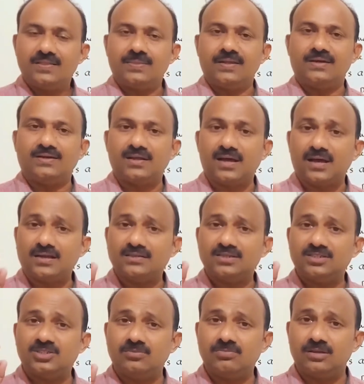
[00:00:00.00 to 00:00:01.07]
the
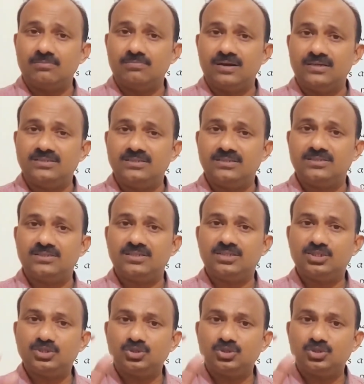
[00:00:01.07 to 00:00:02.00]
target of the budget